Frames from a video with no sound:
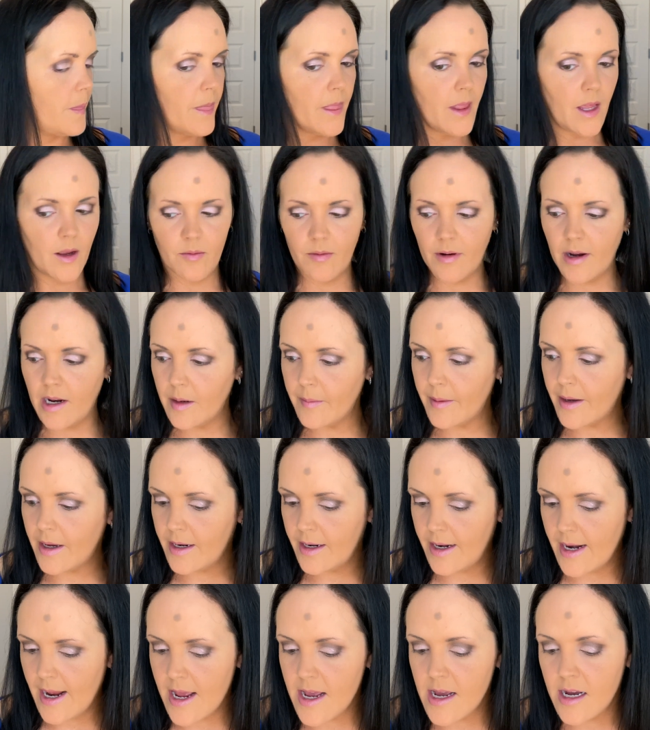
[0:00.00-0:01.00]
And right about
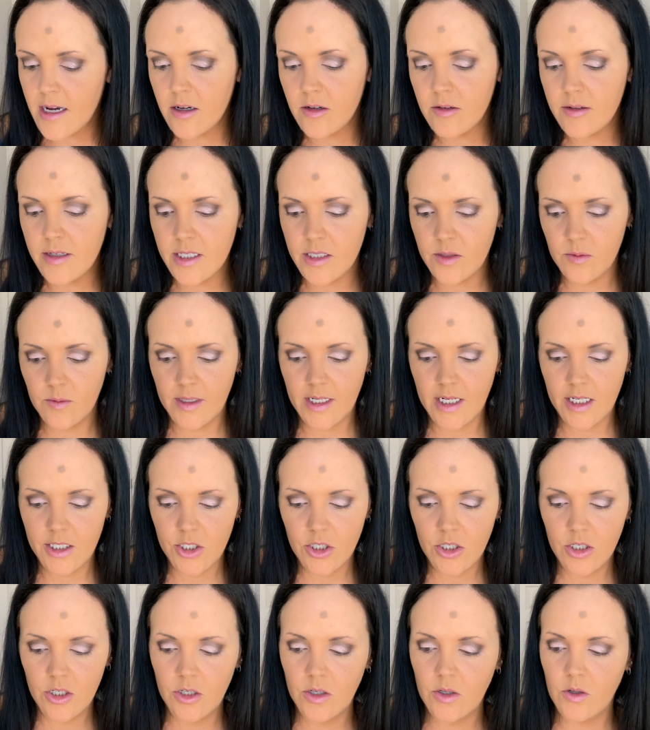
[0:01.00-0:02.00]
now is when I
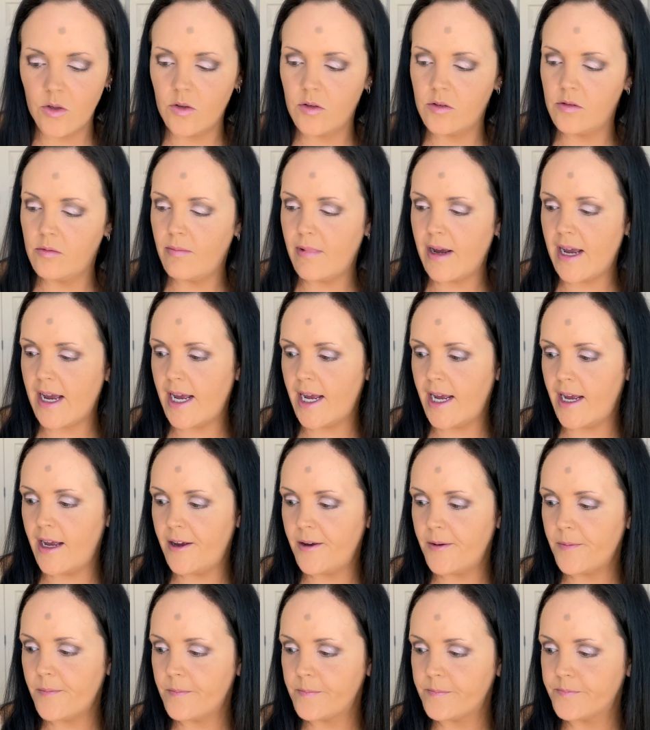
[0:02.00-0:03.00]
turn on my
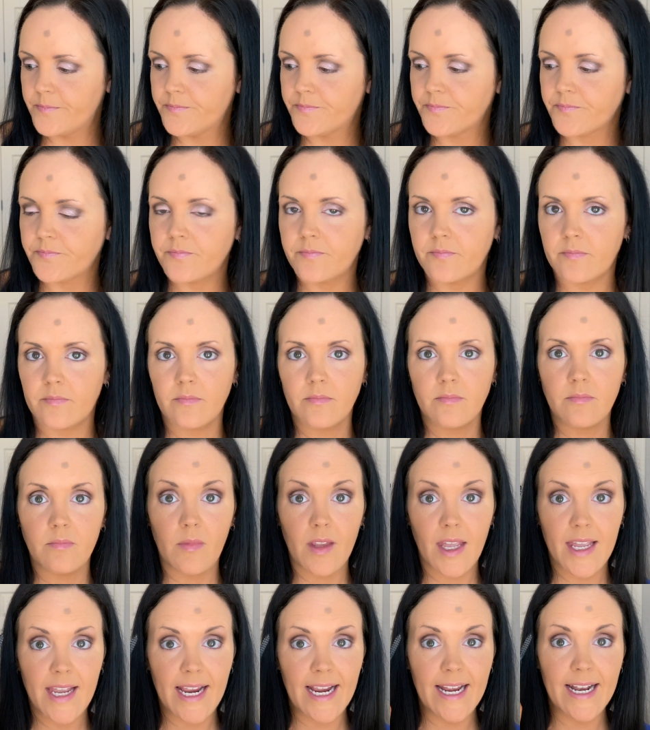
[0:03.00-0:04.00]

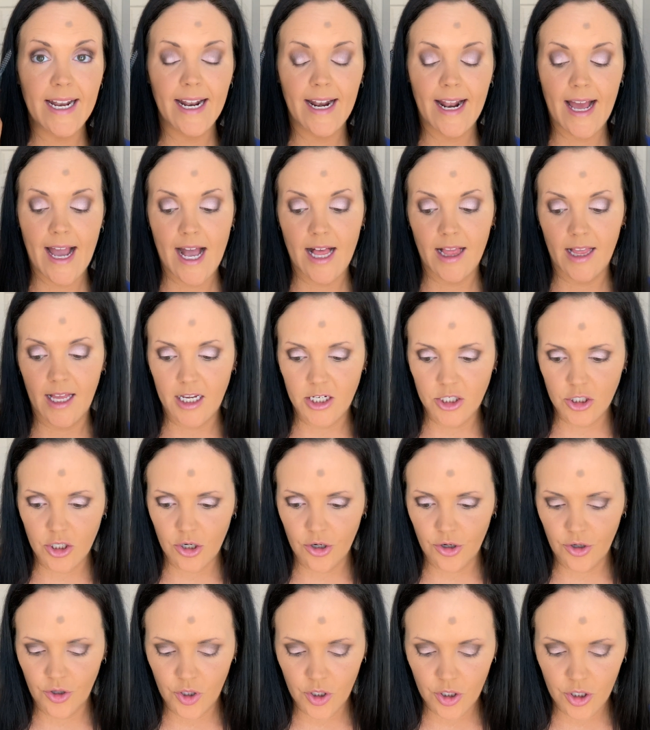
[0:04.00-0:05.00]
heated eyelash
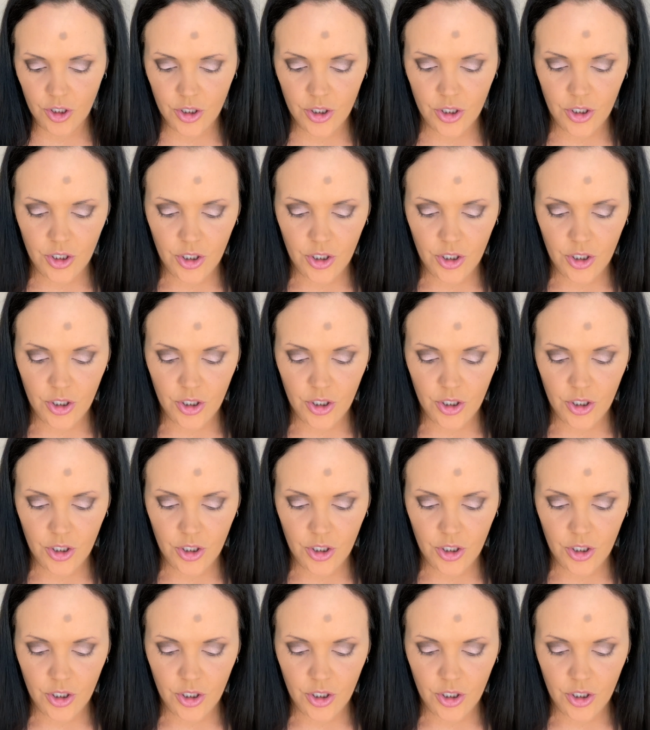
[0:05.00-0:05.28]
curler.